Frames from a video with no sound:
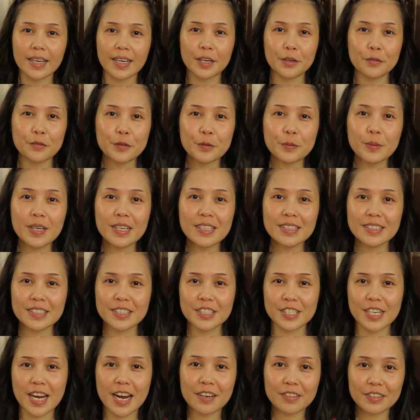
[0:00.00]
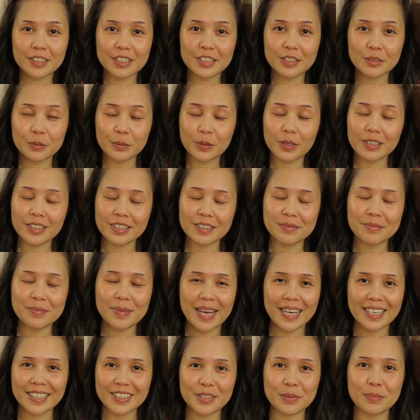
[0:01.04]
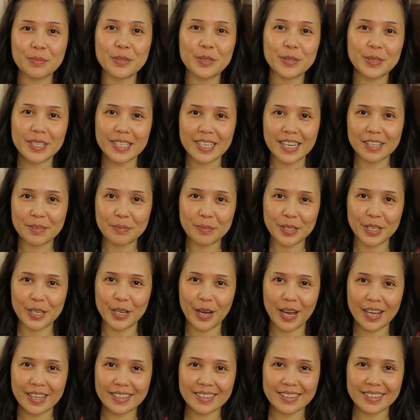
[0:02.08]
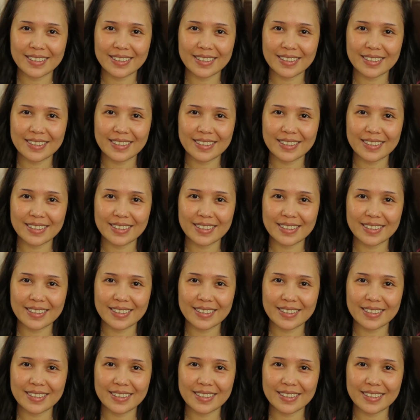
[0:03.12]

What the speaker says: Hey everyone, it's Sharon and welcome back to Beauty and Beyond.